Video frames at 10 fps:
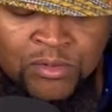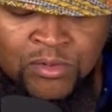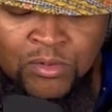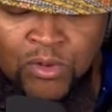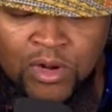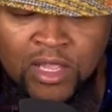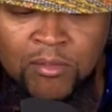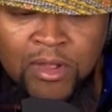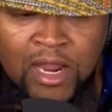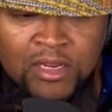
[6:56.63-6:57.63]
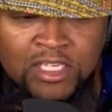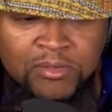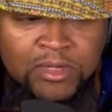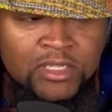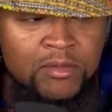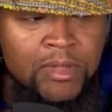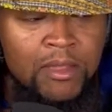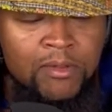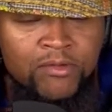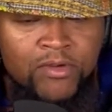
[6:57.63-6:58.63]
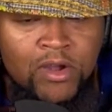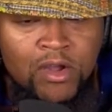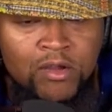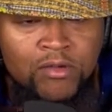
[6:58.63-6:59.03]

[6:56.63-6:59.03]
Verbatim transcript: going to get married just because a baby involved,